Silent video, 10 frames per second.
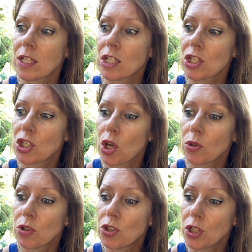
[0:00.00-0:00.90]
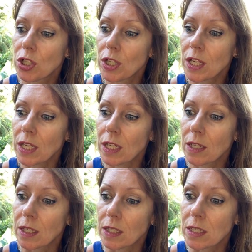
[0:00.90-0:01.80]
so the journey
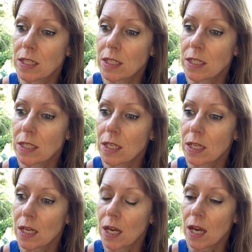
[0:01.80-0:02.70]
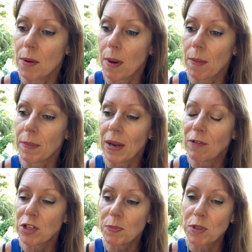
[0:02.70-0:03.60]
is, I've
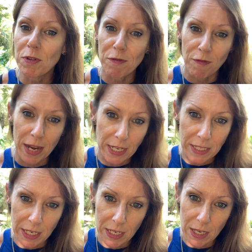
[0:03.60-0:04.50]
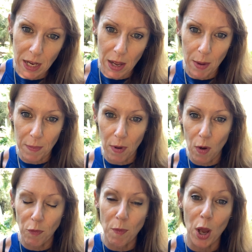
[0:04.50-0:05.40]
just been reflecting
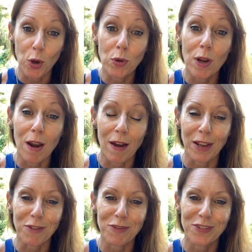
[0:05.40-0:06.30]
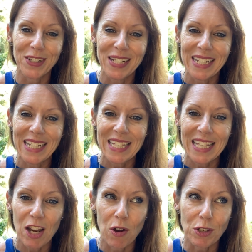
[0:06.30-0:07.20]
of my own life the
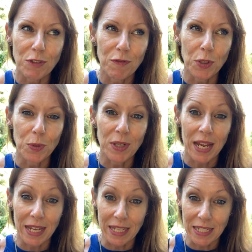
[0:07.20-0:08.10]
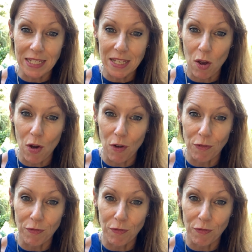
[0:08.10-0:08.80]
last few days of